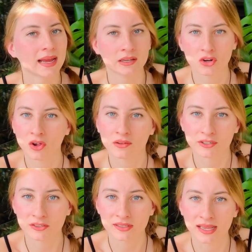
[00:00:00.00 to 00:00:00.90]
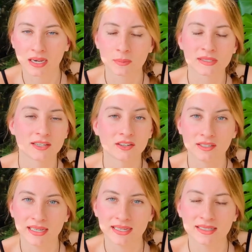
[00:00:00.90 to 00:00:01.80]
and all of your setups that are
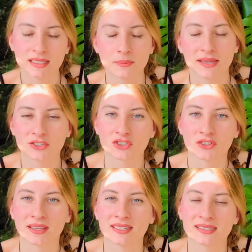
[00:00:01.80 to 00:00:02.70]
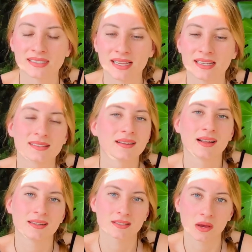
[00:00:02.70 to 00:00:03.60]
needed to make sure that it stays a
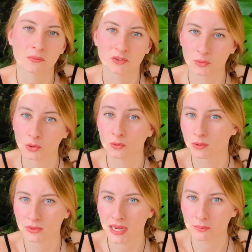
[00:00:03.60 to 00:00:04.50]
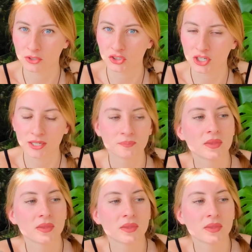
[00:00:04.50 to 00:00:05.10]
nice, comfortable room temperature.